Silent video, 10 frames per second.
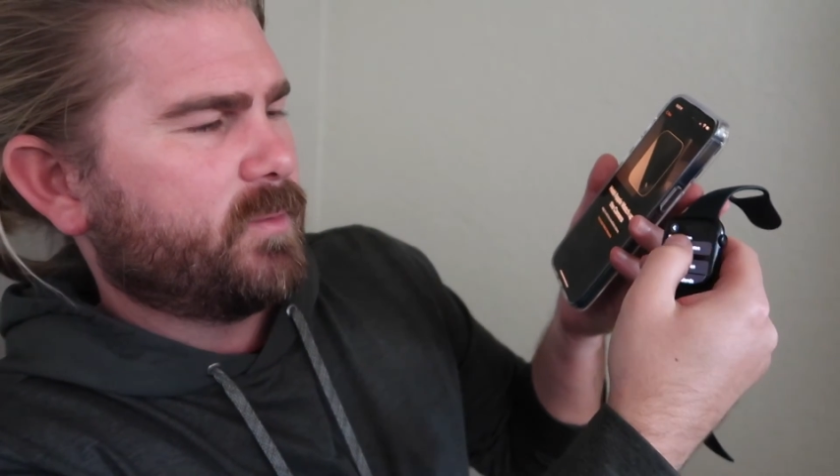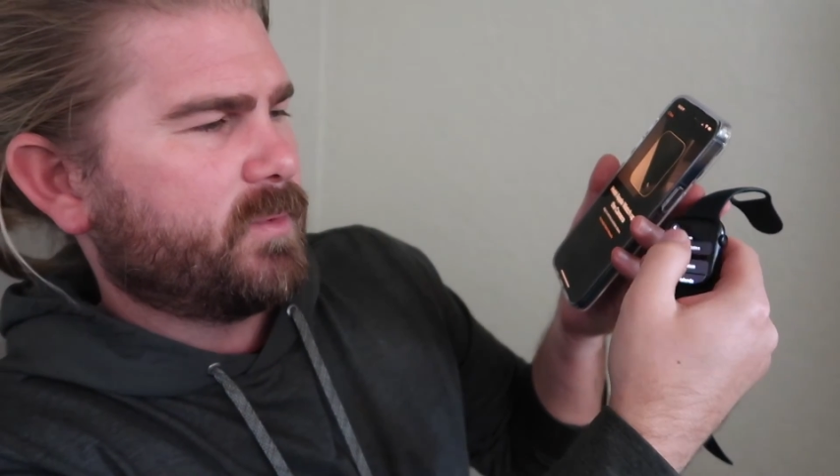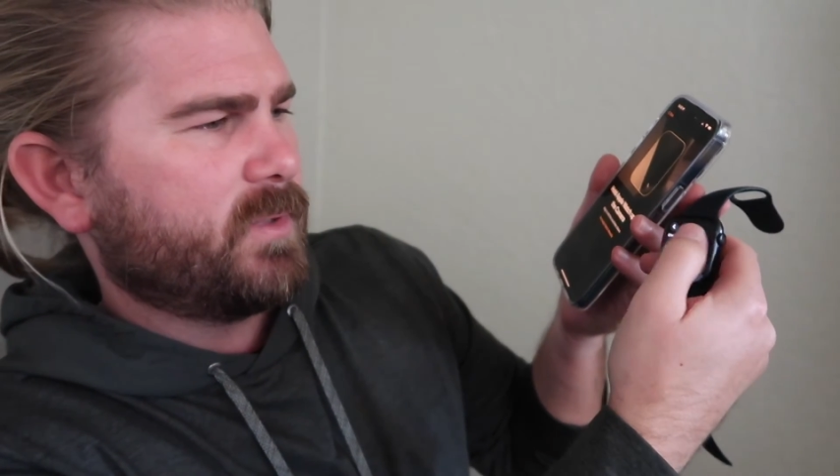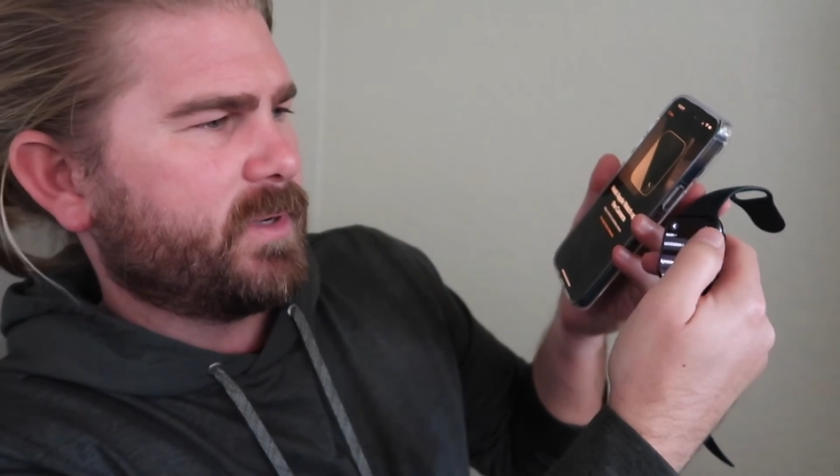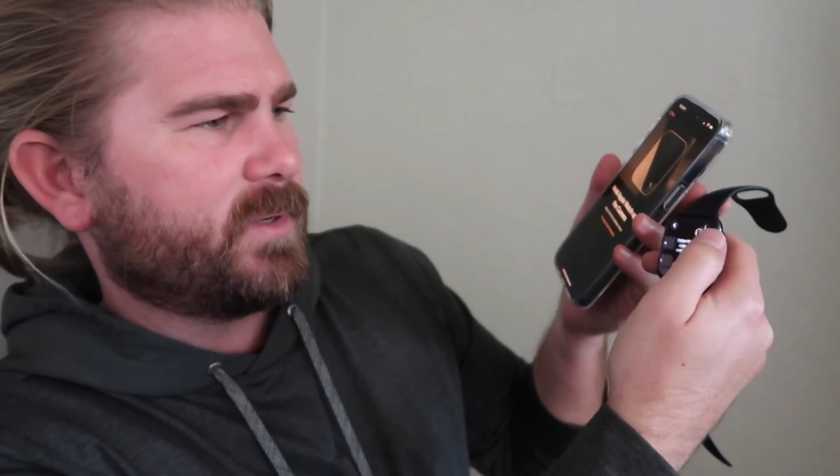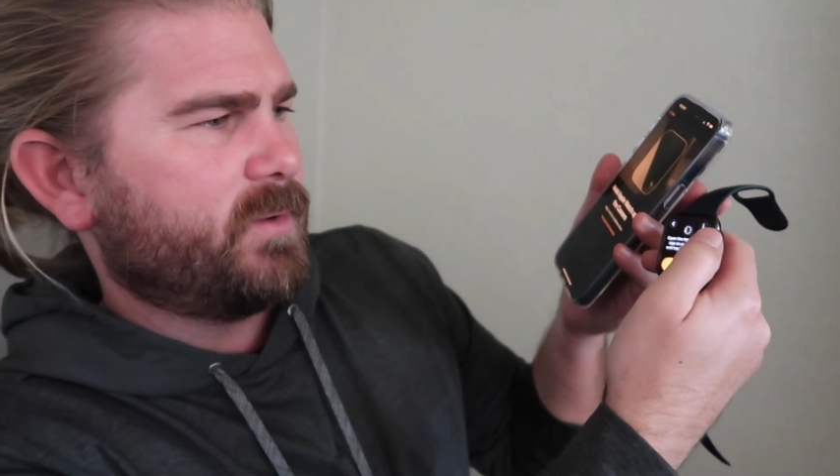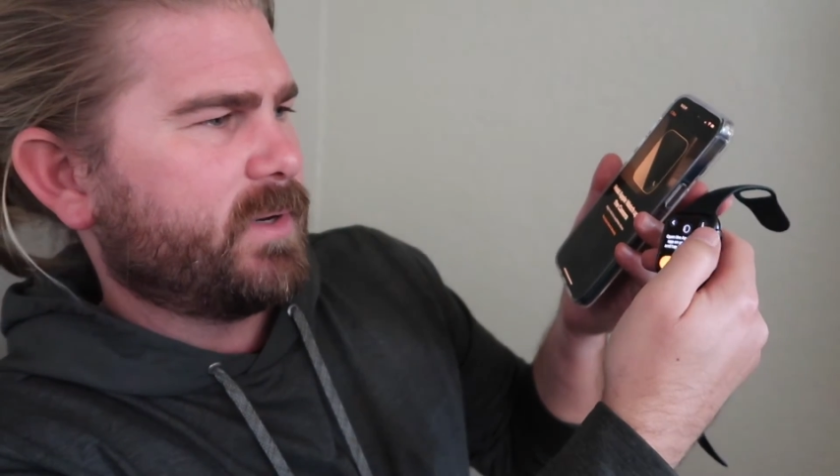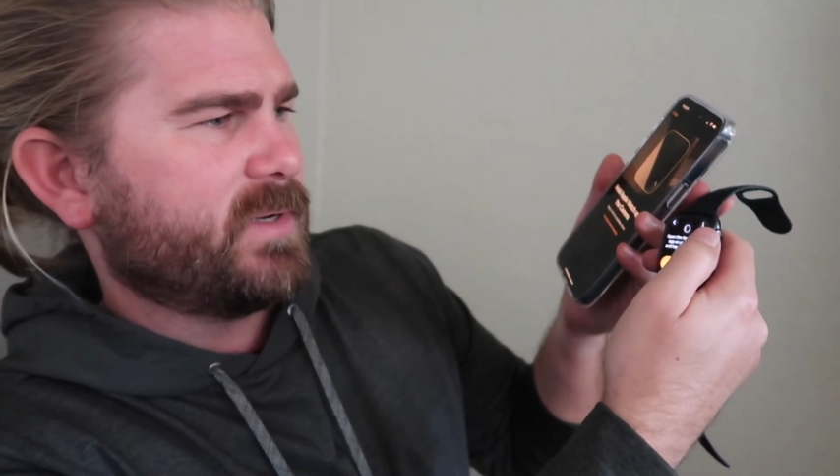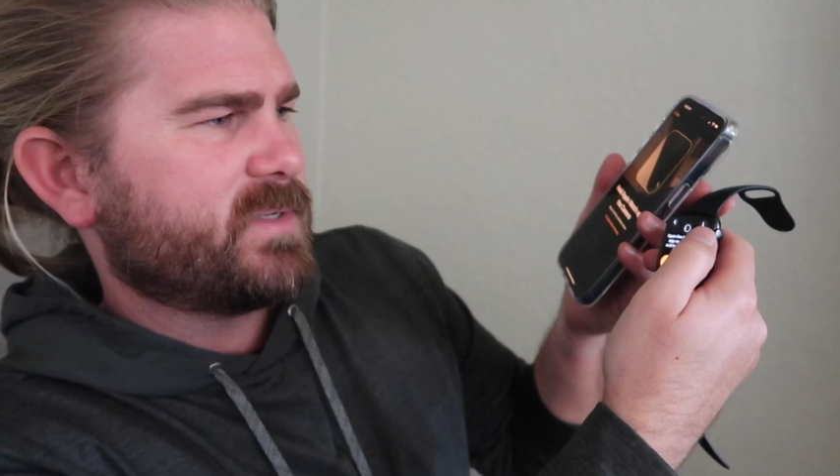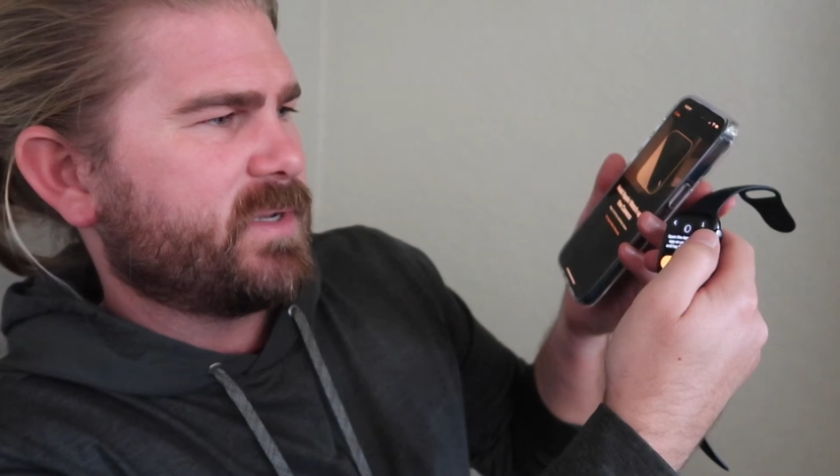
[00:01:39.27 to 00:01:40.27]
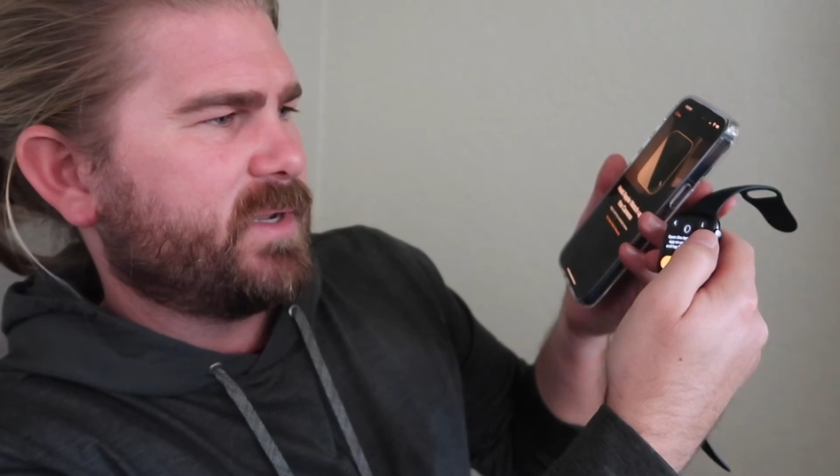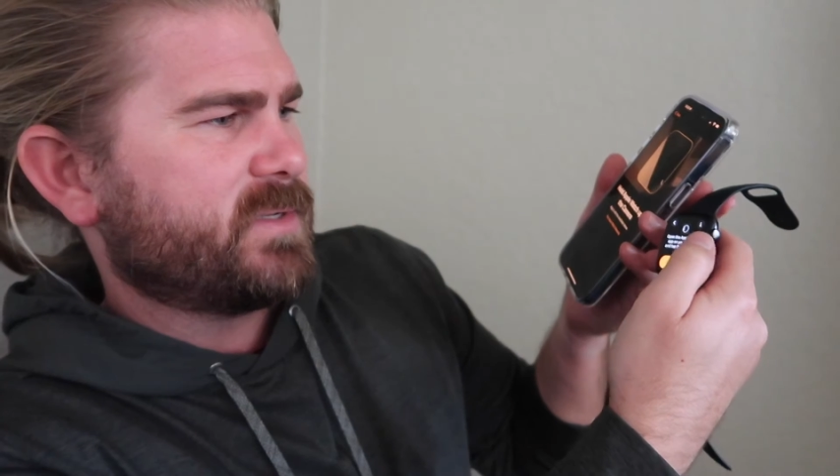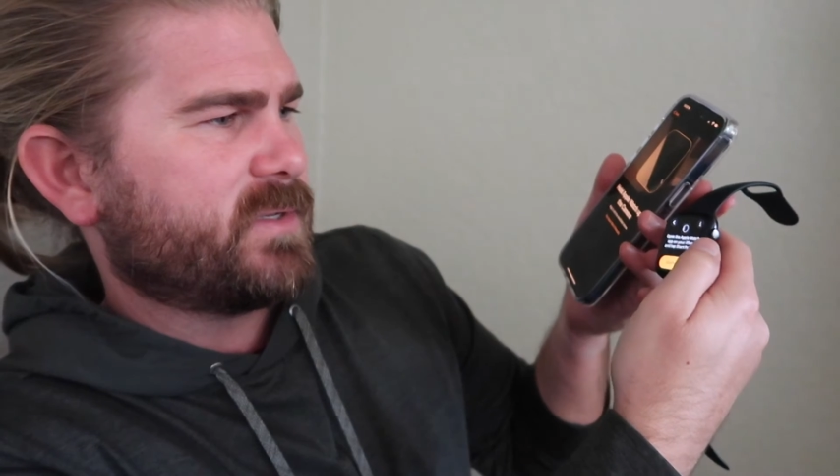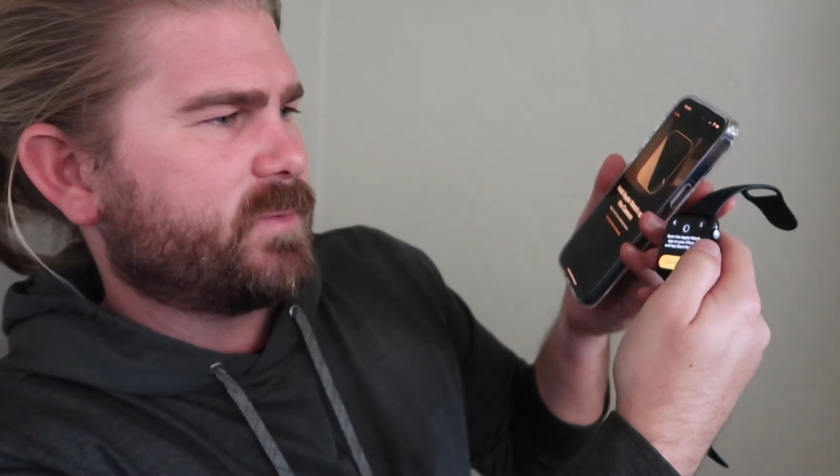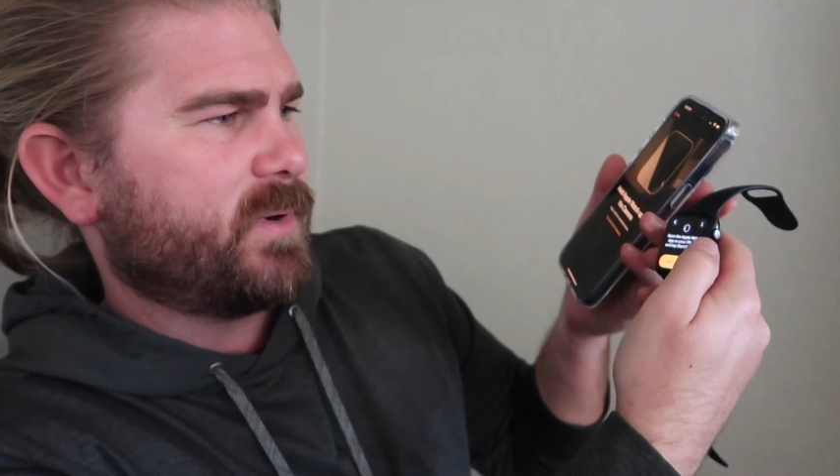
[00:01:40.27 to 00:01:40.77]
We'll click United
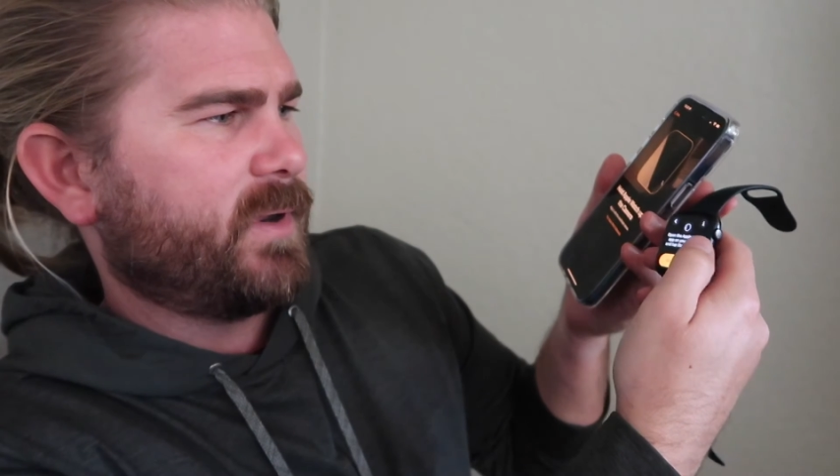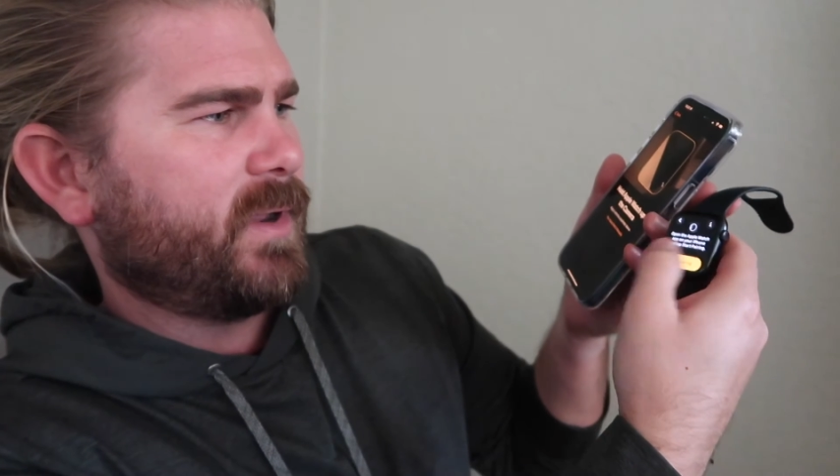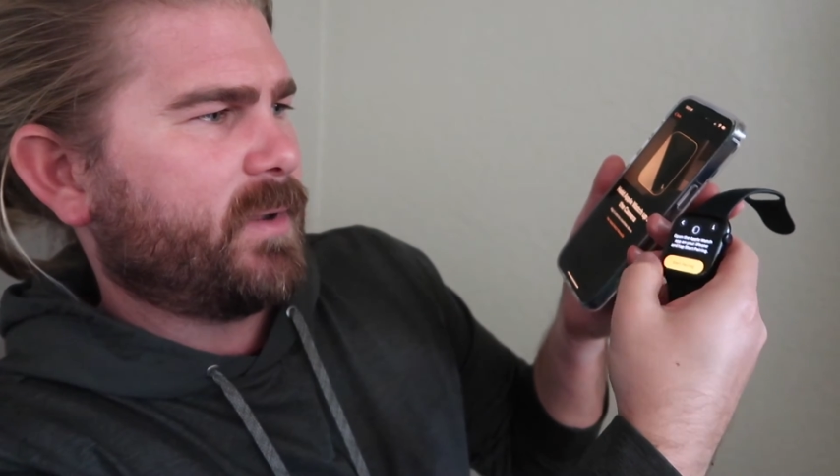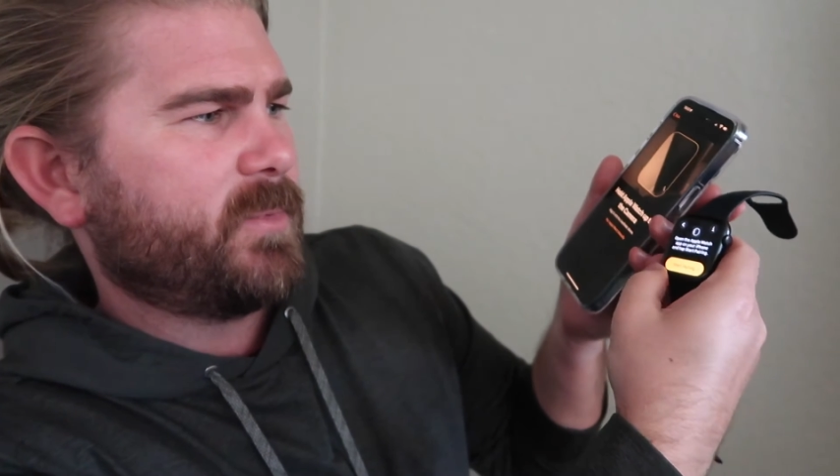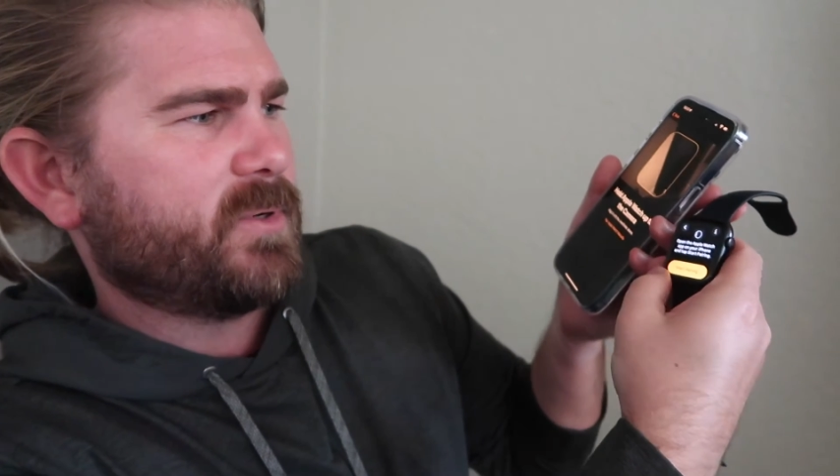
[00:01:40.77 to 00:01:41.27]
States, that's where I am.